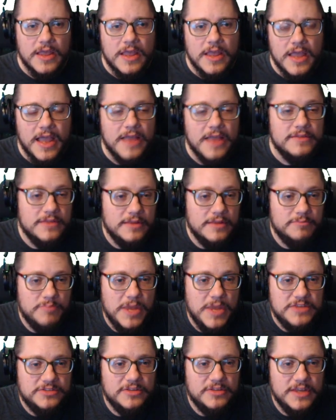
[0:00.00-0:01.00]
And
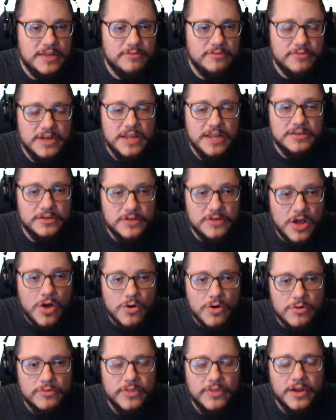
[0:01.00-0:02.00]
basically, we need to
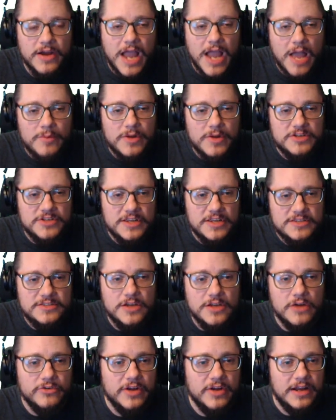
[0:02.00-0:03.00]
know there how much is
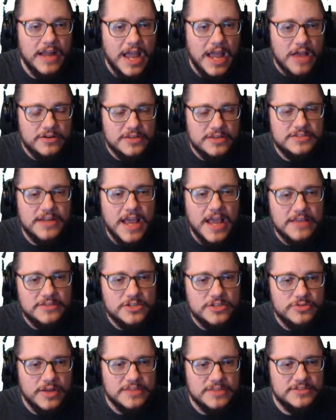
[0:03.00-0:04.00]
the overhead. How does an
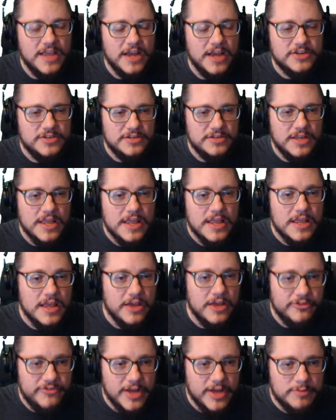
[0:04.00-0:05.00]
ACID transaction
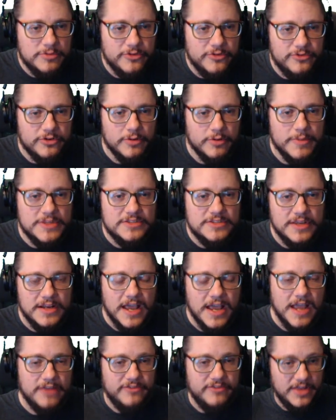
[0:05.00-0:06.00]
affect performance
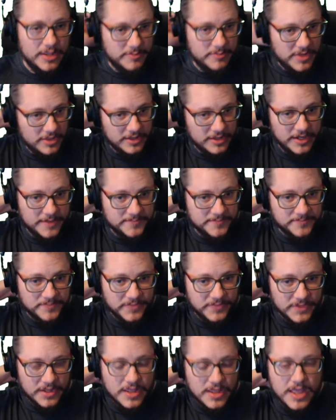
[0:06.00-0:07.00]
and high availability?
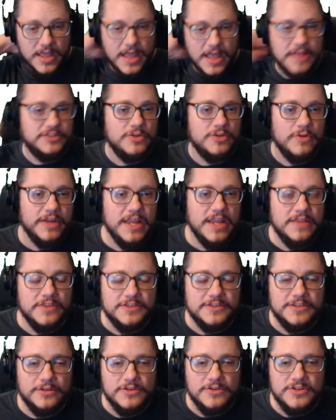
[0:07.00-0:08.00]
And so again,
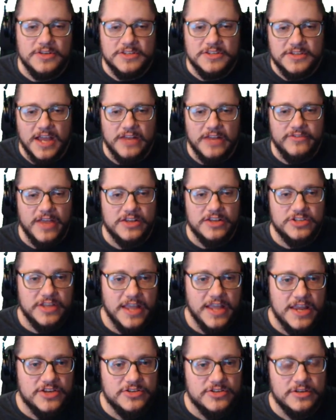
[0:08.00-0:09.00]
the solution is kind of
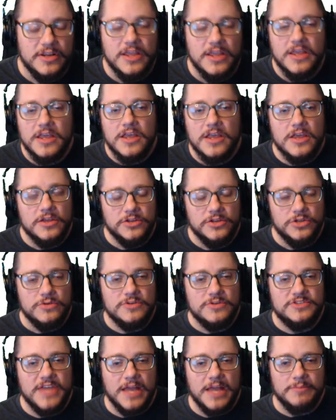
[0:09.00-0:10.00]
education.
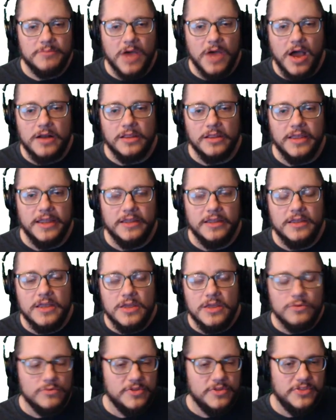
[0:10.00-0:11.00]
Use that in modeling
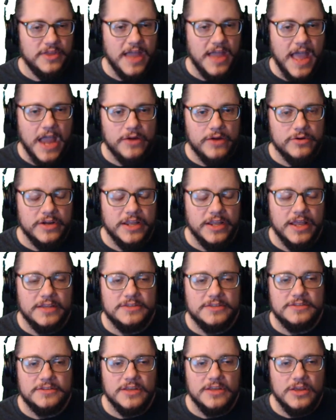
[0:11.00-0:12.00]
with the
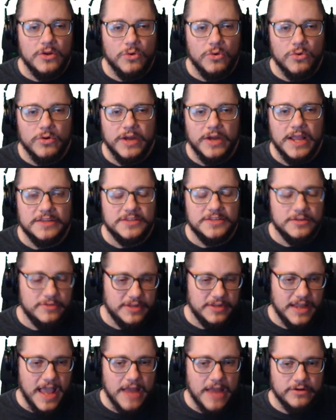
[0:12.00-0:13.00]
aggregates oriented,
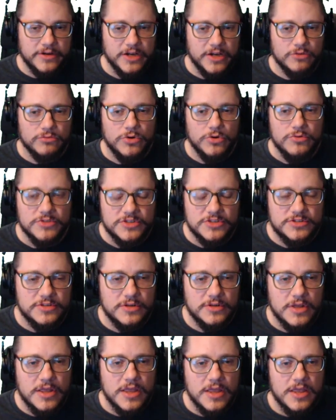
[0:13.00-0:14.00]
with the aggregate
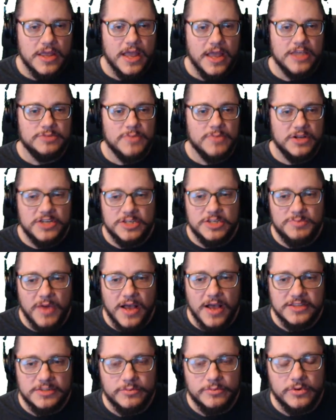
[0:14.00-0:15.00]
roots as much as
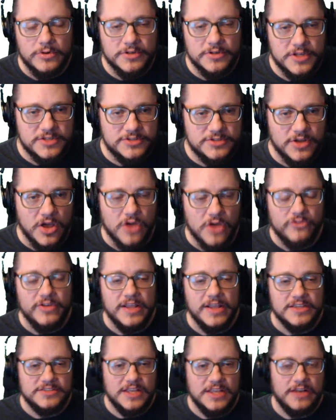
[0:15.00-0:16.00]
possible to solve,
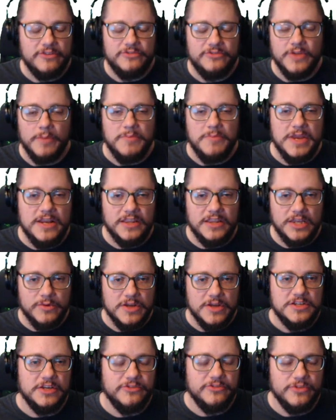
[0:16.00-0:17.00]
instead of immediately
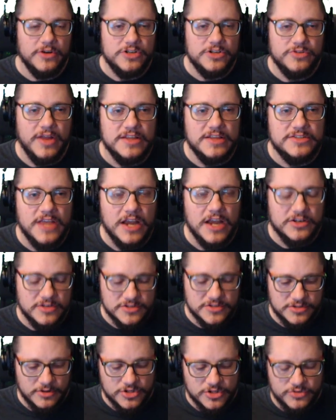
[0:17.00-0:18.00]
reaching for a
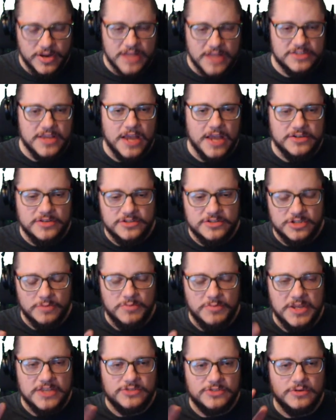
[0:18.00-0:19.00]
transaction. So a transaction
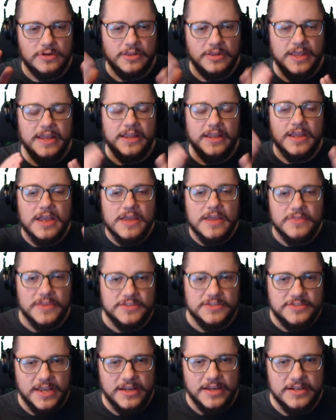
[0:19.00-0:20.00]
should be sort of like
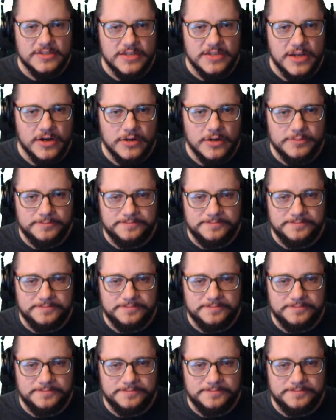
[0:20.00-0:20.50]
the second tier.